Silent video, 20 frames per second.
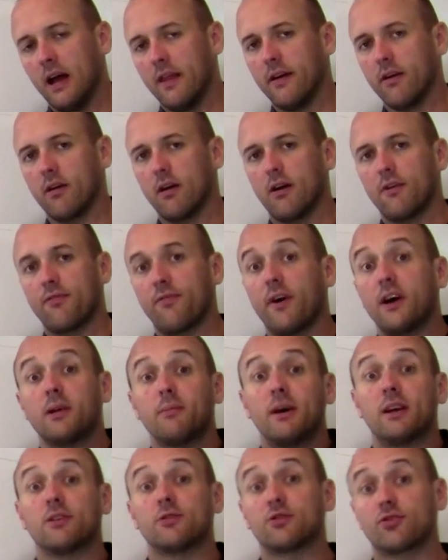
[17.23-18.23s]
there are
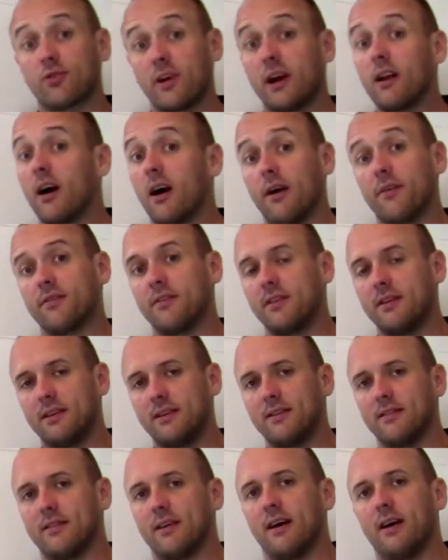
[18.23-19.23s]
fundamental trade-offs in the
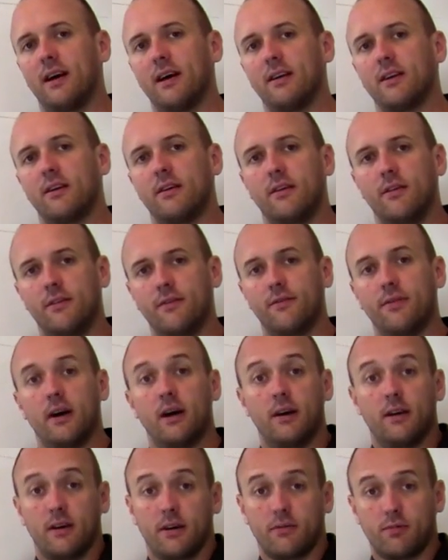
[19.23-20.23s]
design of
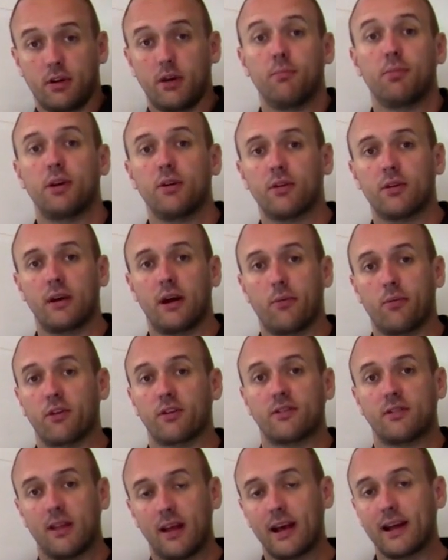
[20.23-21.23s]
uh, computer
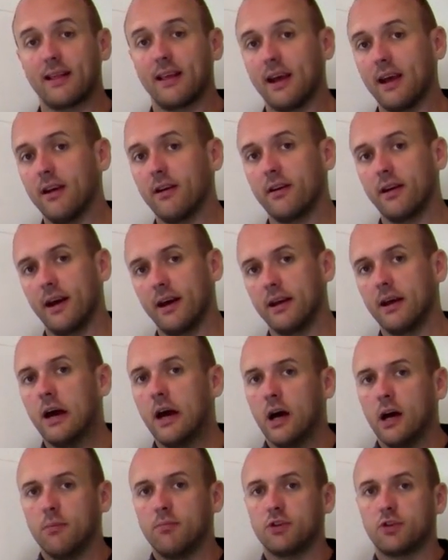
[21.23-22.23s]
networks like the internet
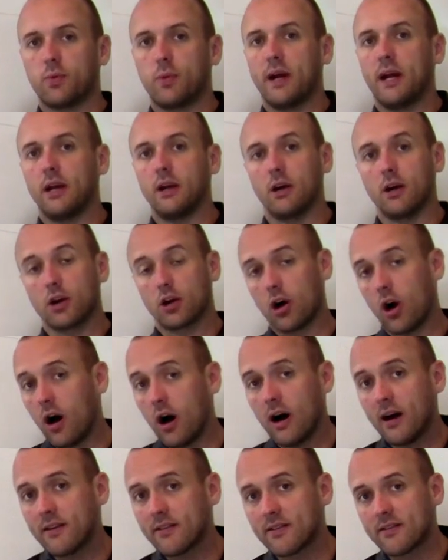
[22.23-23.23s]
between
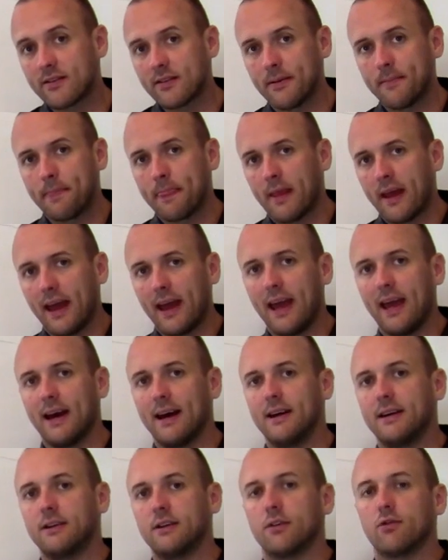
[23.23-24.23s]
cost
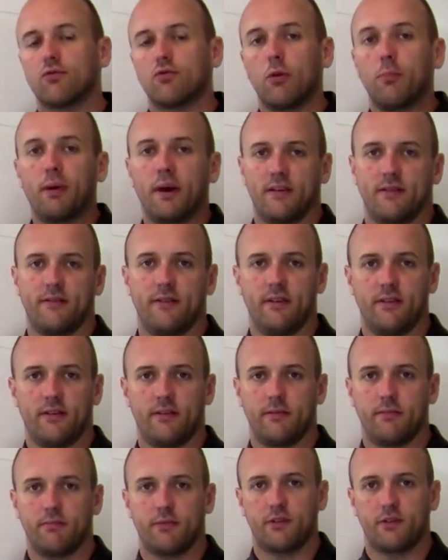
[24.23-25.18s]
and robustness.